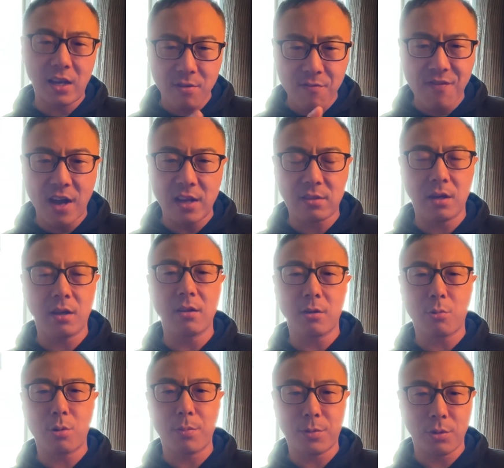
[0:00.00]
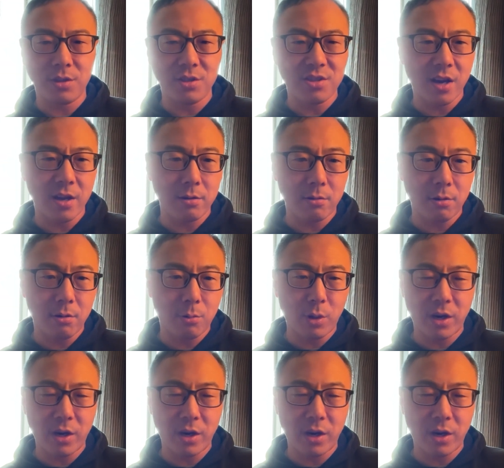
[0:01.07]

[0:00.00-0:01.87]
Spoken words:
invest in the crypto in general,